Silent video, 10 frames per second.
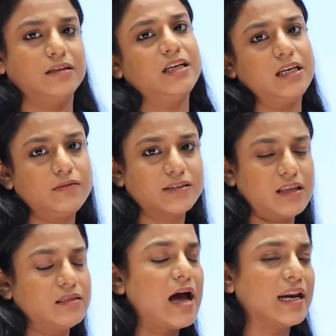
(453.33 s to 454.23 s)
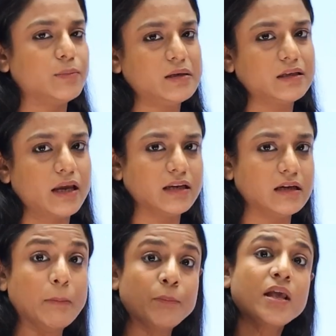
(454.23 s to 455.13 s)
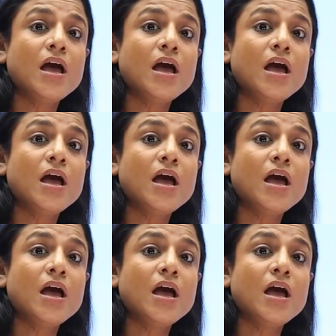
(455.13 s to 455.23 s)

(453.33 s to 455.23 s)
leaves in the animal kingdom,